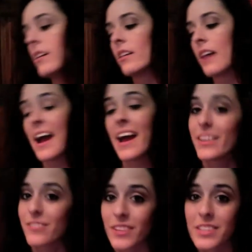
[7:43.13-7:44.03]
I had
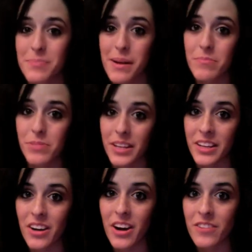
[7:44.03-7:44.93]
to rinse my
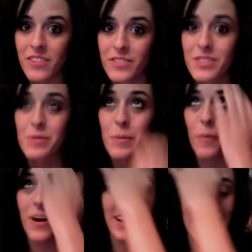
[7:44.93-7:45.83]
plate off
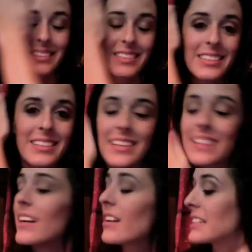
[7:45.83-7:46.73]
twice because that's
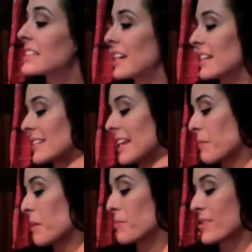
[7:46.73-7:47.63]
how disgusting
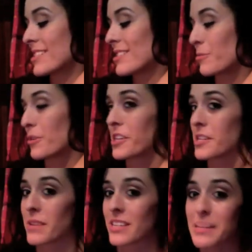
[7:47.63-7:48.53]
my brushes were,
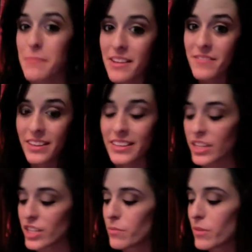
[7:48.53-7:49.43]
especially my
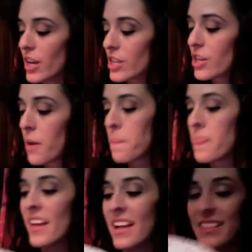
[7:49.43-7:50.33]
foundation brush.
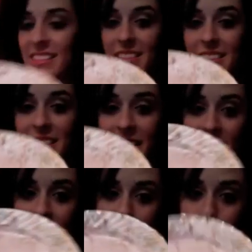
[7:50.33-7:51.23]
This is
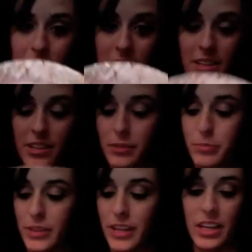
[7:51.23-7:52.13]
kind of what your plate